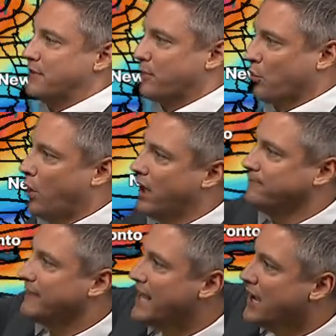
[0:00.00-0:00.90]
Number one,
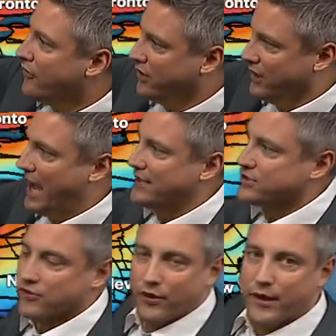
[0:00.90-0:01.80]
the lines
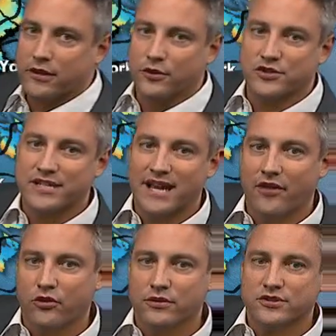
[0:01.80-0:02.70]
are very close
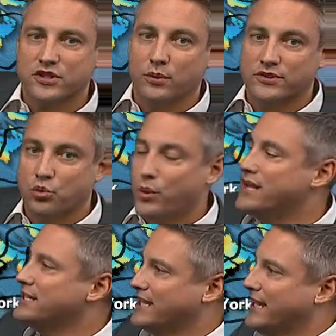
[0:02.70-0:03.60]
together, so it's
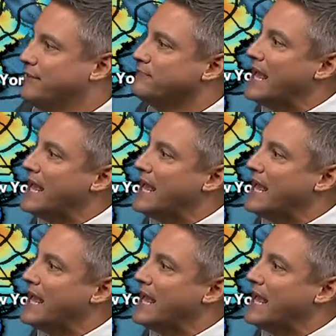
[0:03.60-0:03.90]
windy,